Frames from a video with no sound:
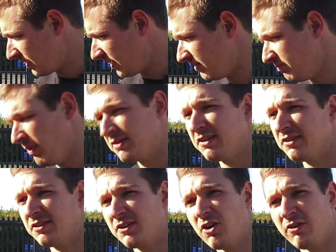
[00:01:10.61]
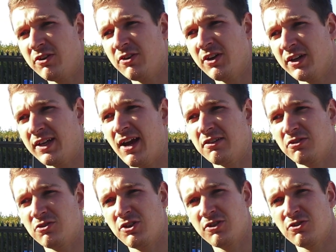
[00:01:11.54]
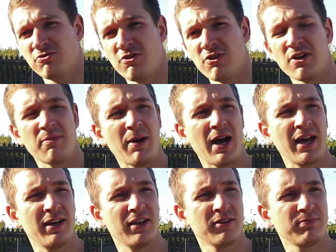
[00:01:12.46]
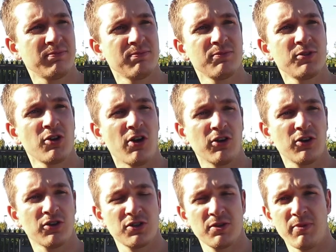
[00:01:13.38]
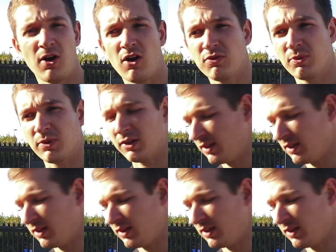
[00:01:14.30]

his missus had got rid of her car, so she's just running about in a Scirocco she bought off one